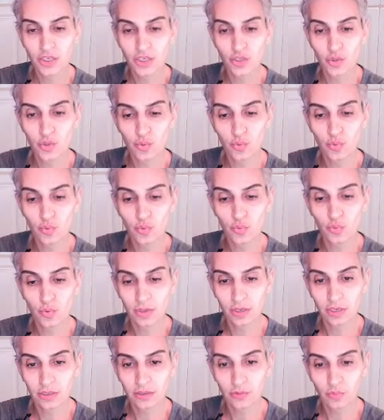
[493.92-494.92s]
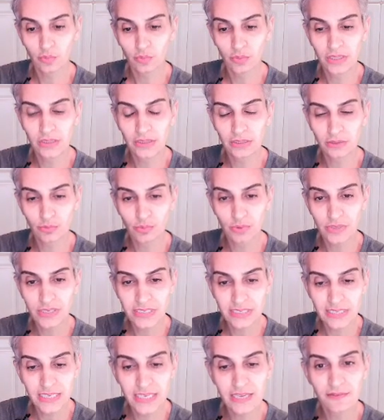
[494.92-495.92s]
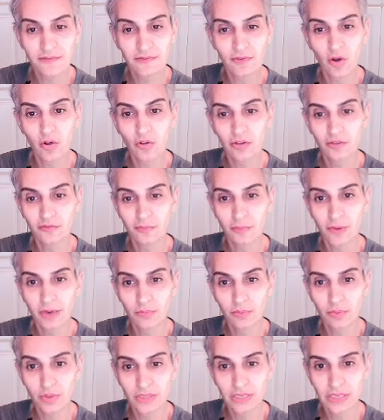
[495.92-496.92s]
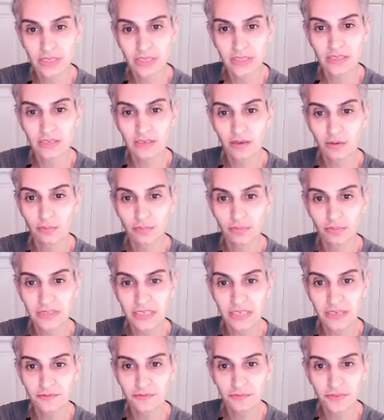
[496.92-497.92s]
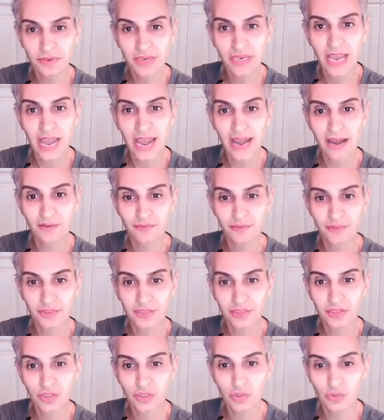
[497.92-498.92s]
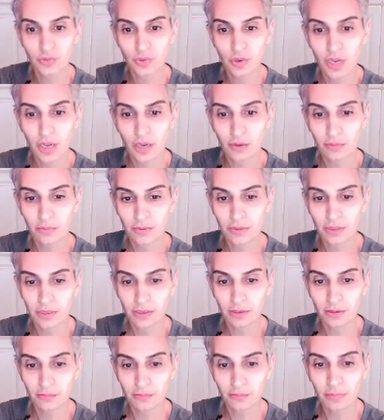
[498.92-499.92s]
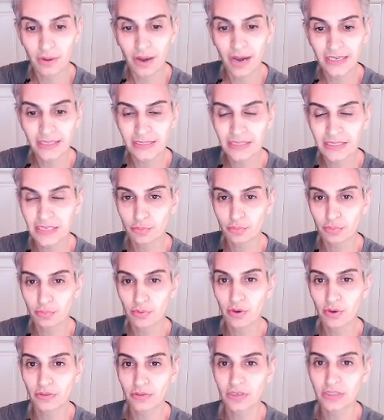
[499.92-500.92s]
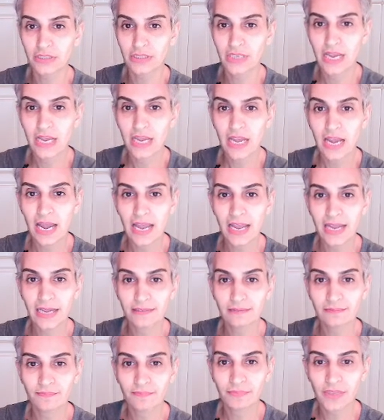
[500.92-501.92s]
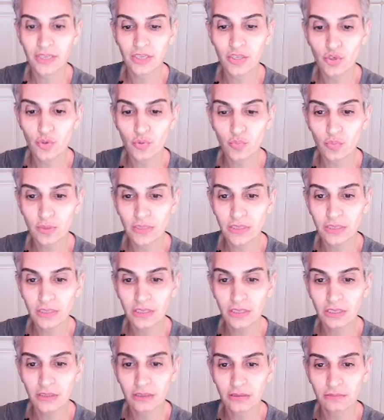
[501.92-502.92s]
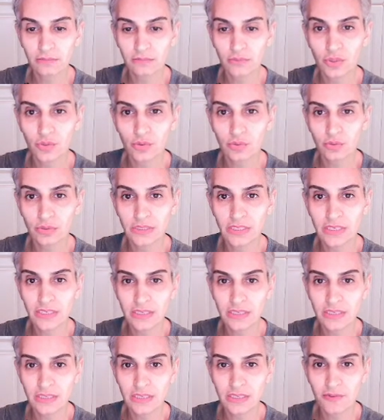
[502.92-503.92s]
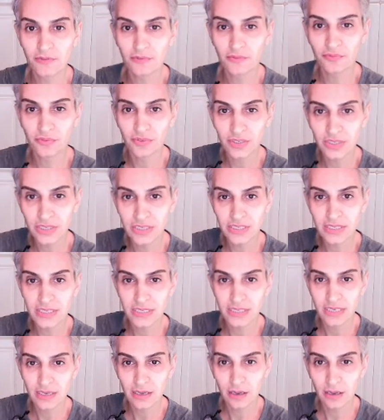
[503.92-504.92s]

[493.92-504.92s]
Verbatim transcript: you uh, will receive all of my bonuses completely free after you uh, buy this product. And you will, um, you this is the first